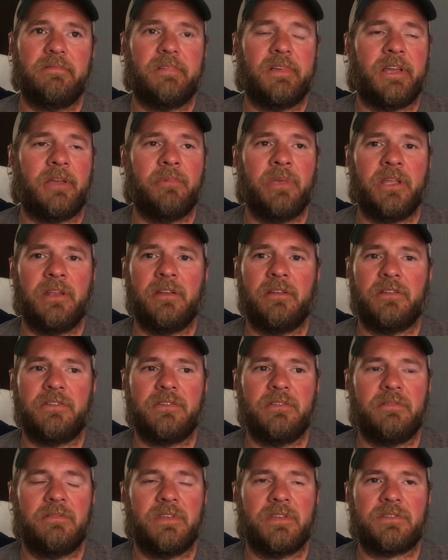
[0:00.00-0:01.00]
I mean,
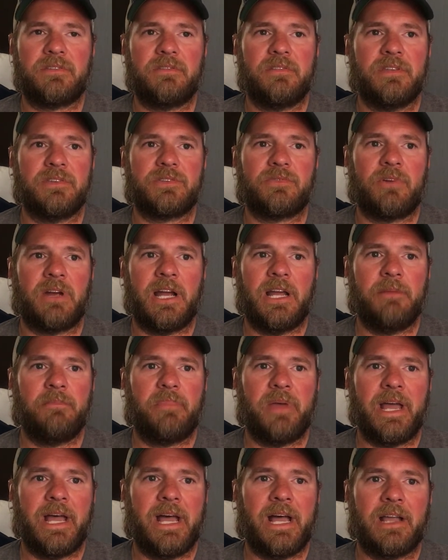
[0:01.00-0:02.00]
this, this ride
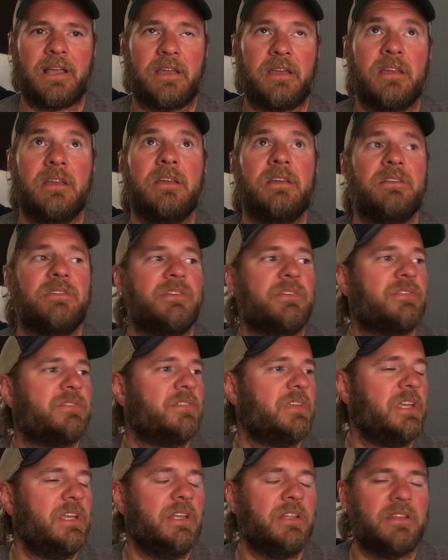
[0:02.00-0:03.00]
back, just
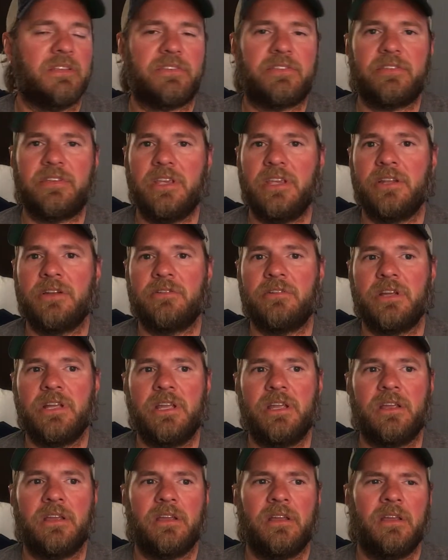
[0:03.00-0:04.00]
seeing the
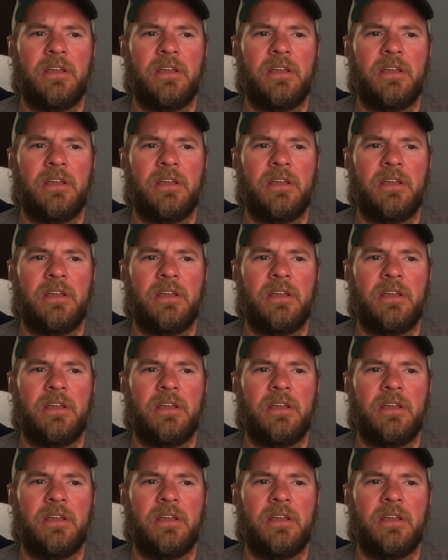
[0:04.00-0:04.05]
scenery.